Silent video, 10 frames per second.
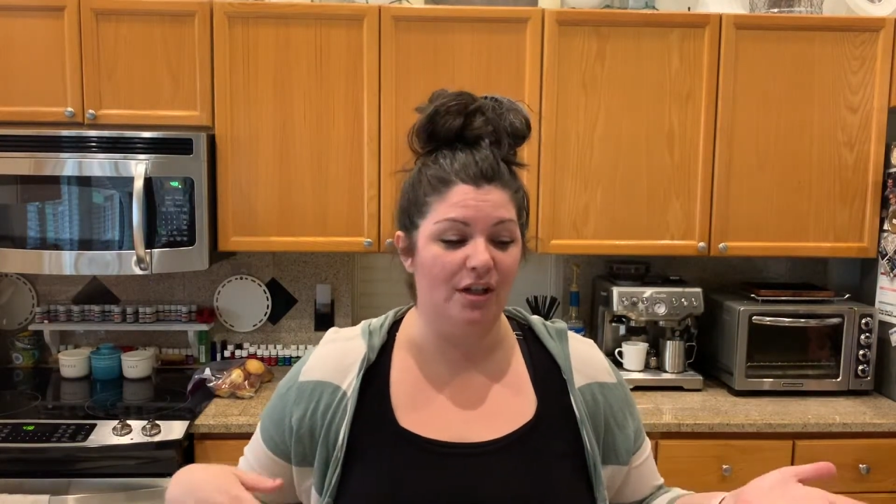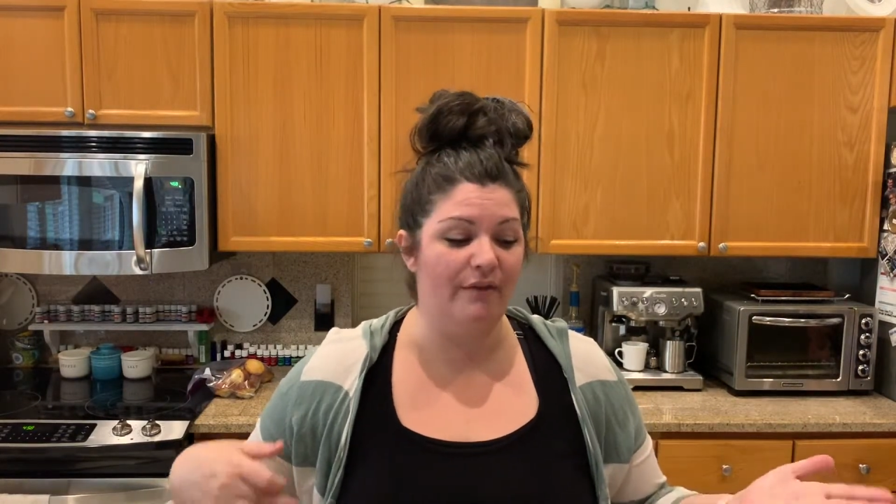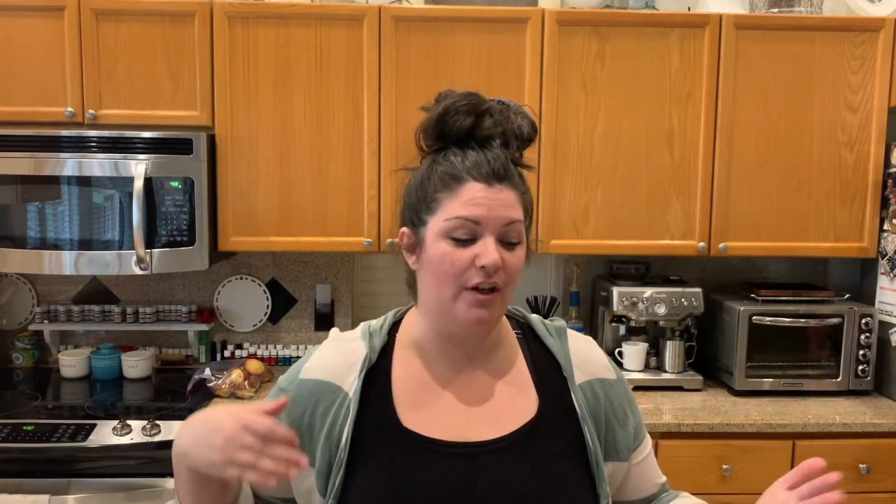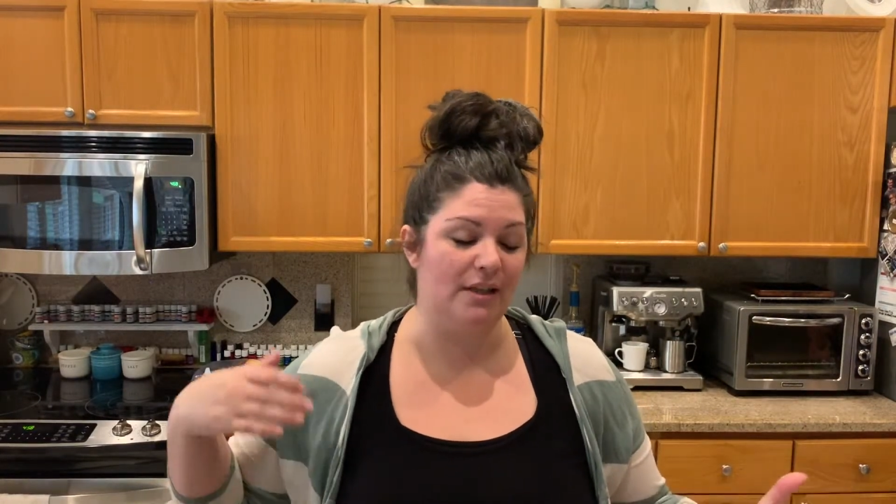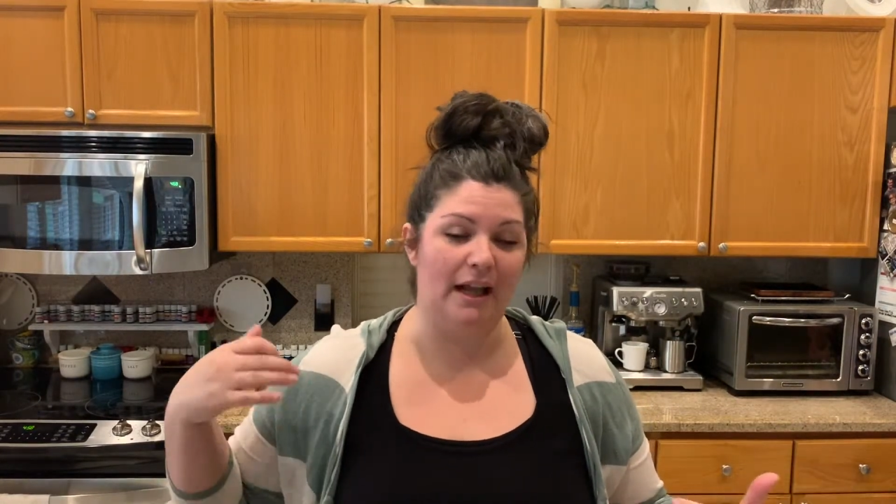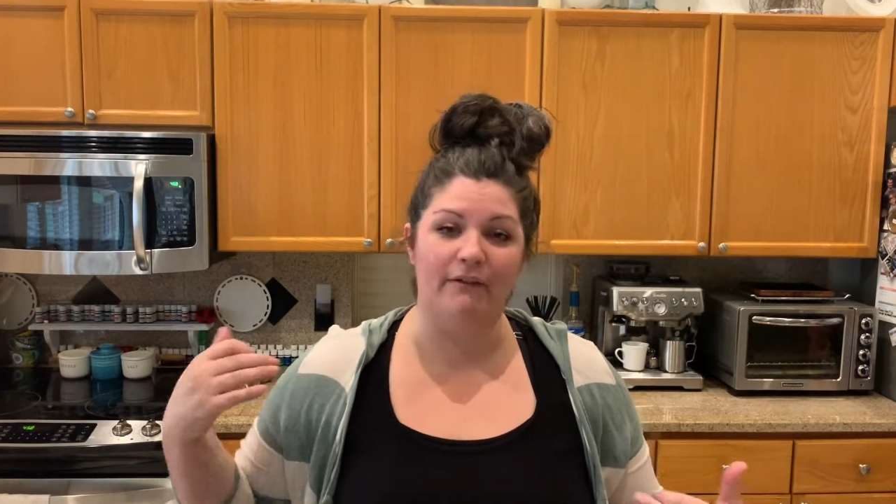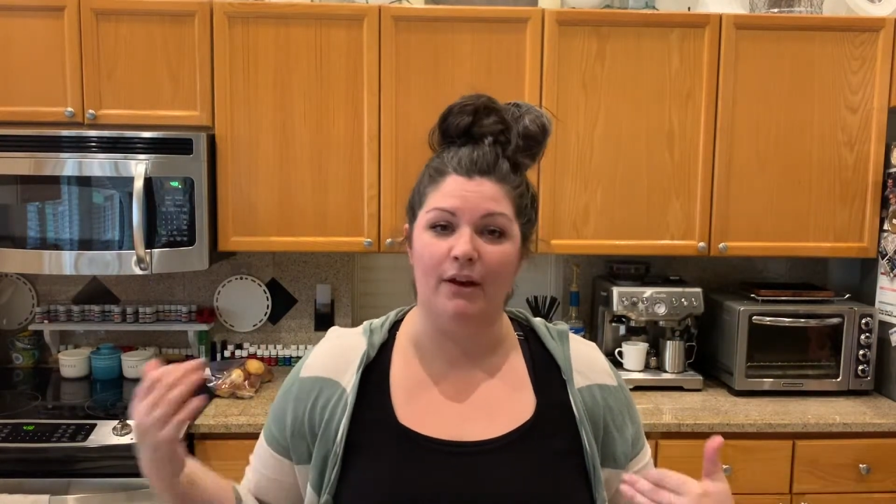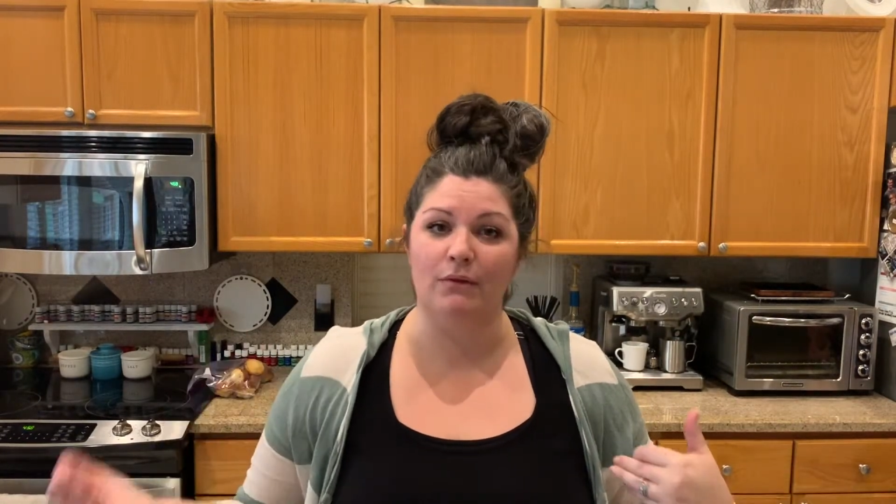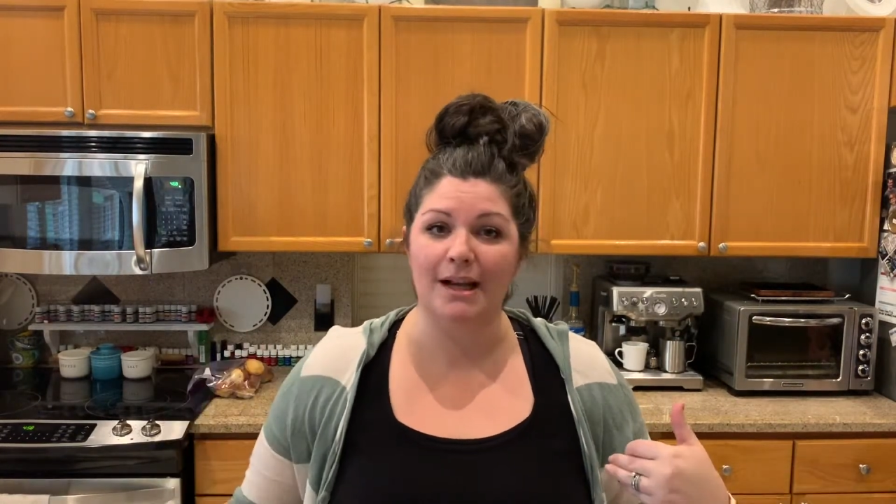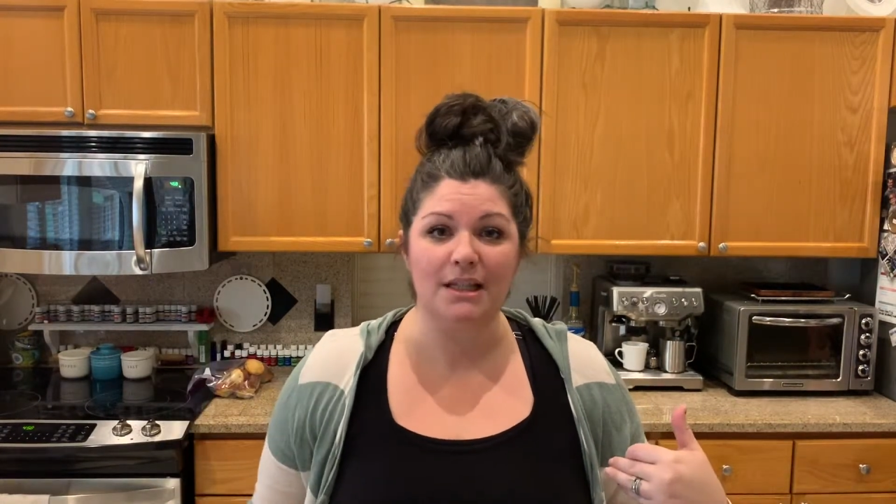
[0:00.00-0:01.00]
if there's like
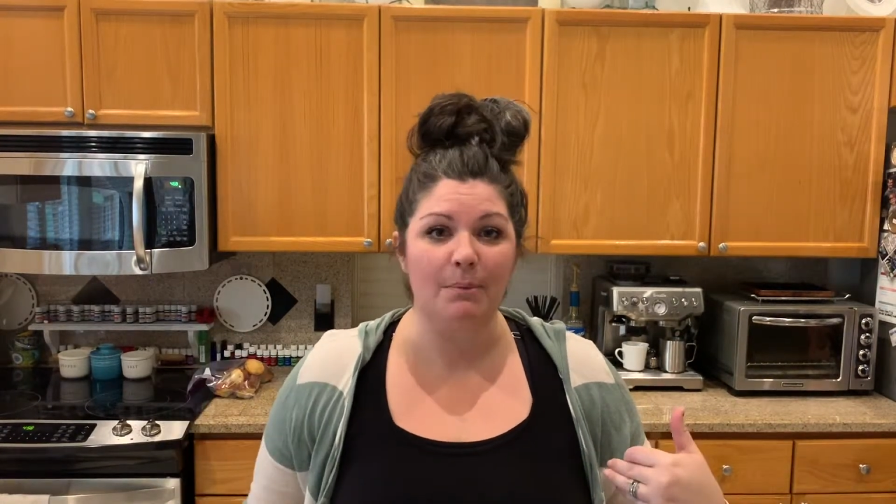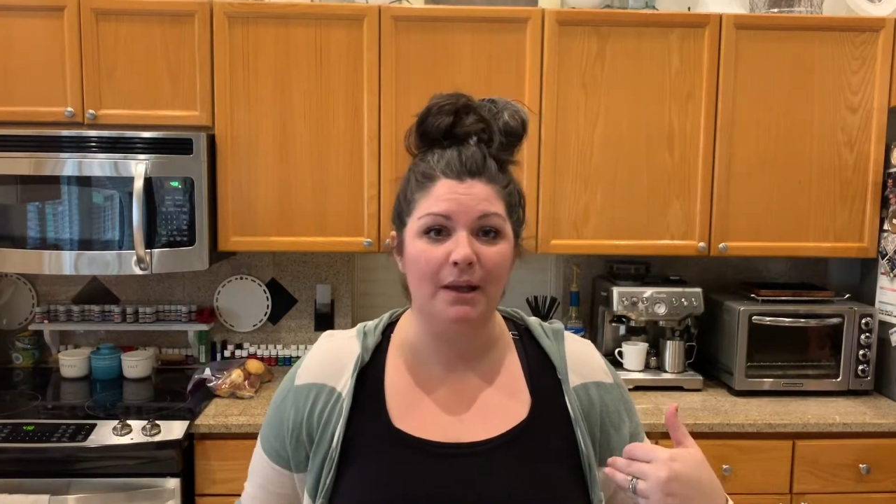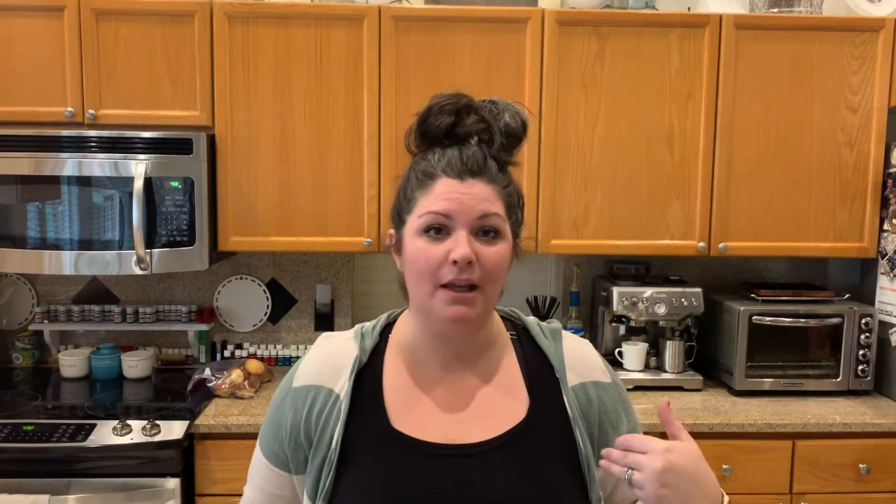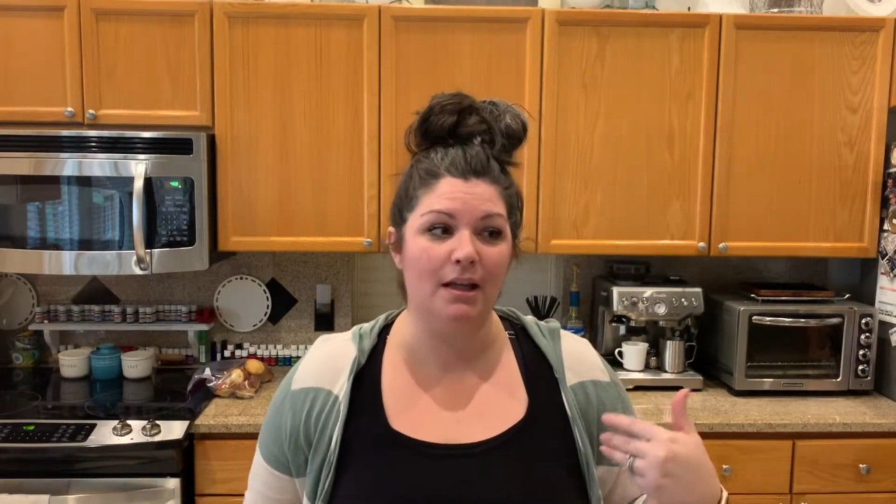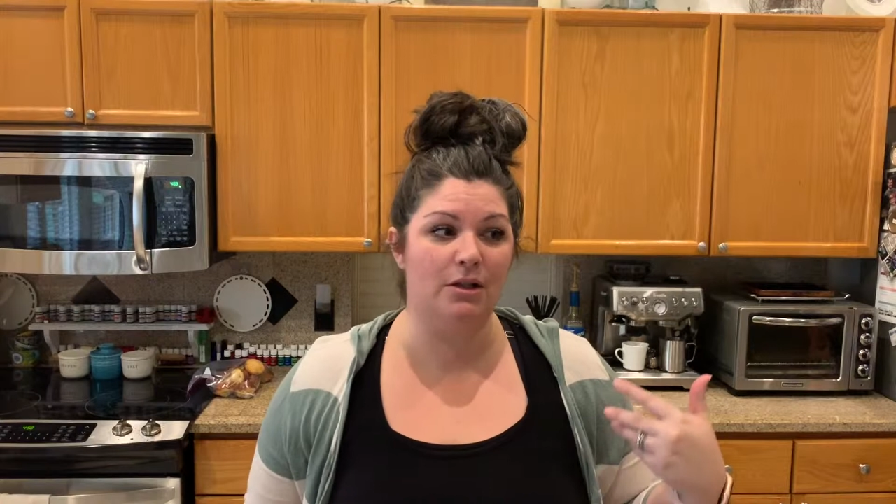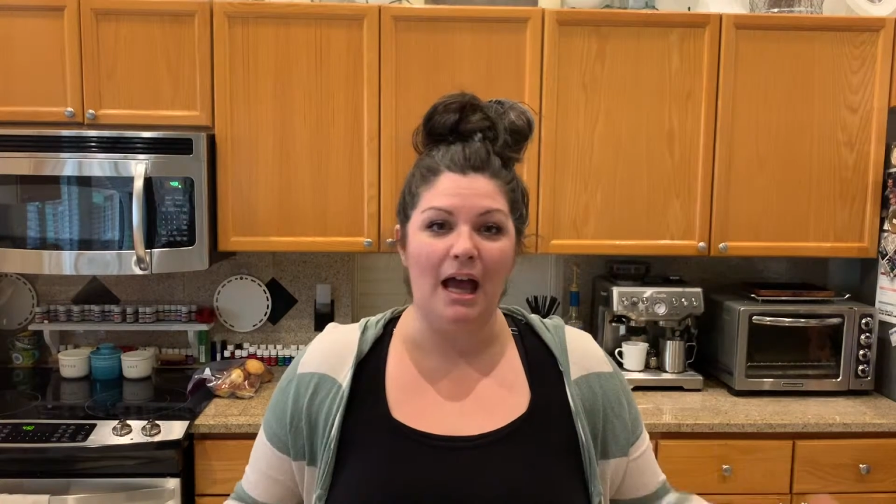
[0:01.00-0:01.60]
fun recipes.